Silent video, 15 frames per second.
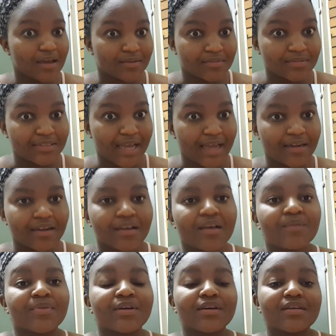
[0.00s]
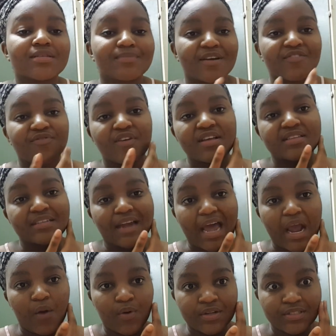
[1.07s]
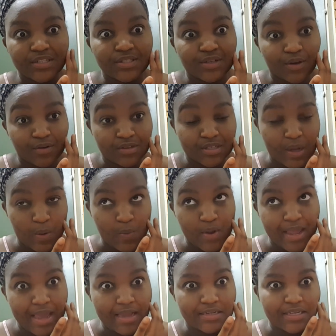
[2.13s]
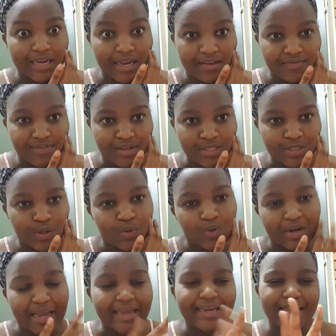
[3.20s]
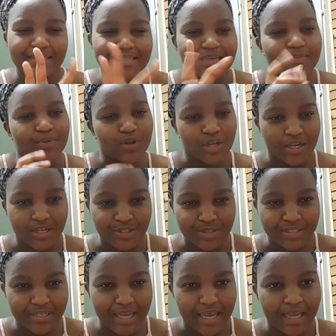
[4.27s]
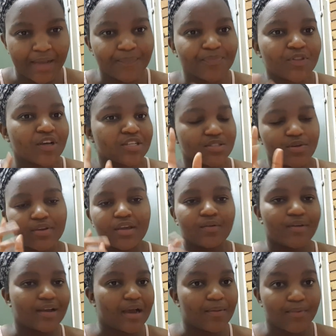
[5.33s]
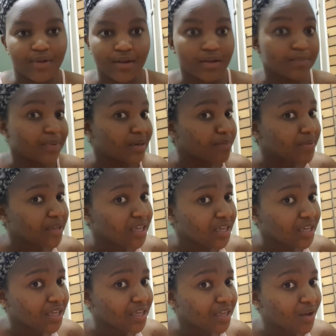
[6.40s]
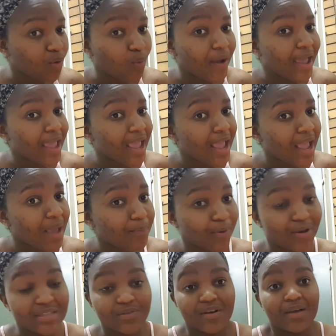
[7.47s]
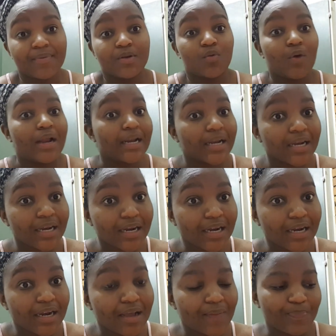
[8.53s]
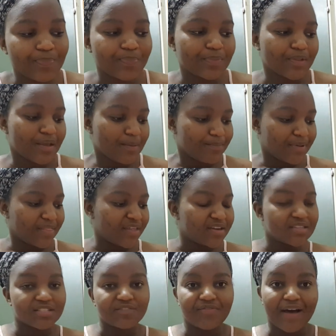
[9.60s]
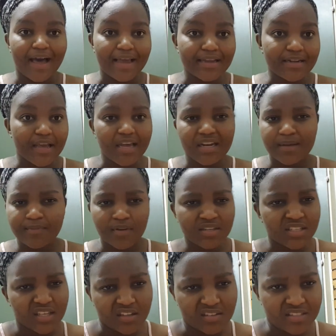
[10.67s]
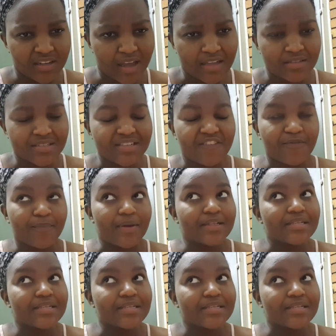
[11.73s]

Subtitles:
I'm done. Because my friends and I wanted to go somewhere at 11. So we were like, let's sleep early today so we can wake up early. But pee, where? Because I woke up at 1. But that is fine. And I'm not guilty, guys, because I've